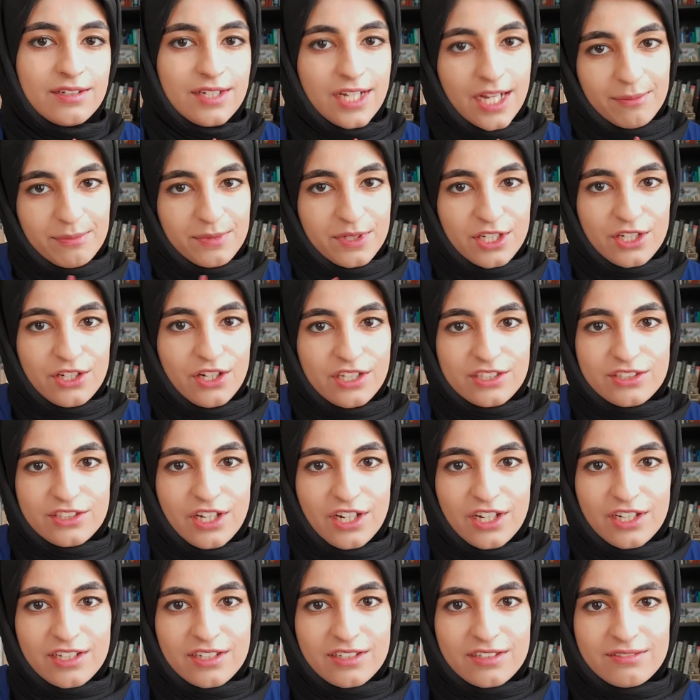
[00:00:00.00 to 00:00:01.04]
I'm gonna not
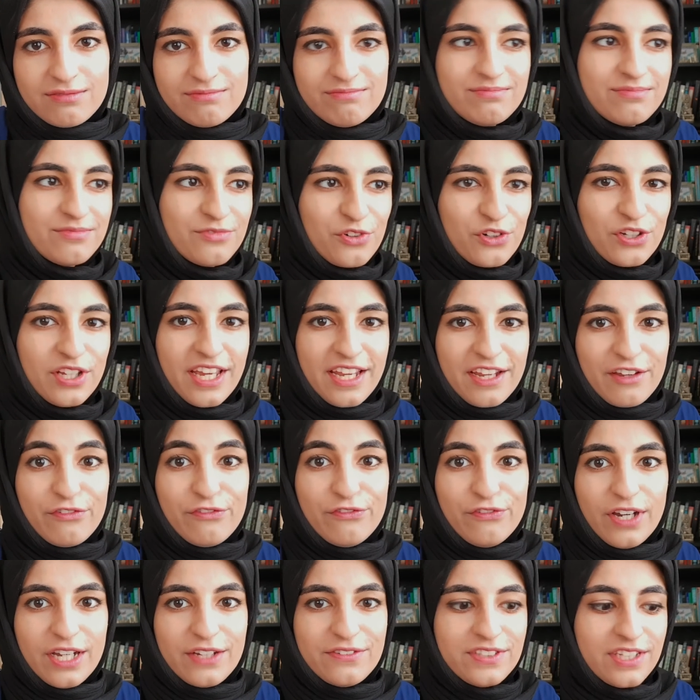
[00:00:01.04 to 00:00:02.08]
talk for like
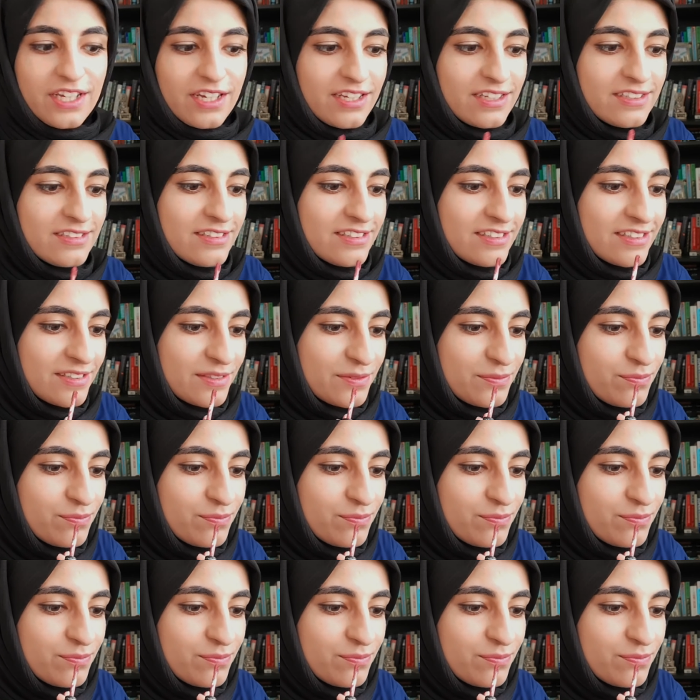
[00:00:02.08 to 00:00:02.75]
5 seconds.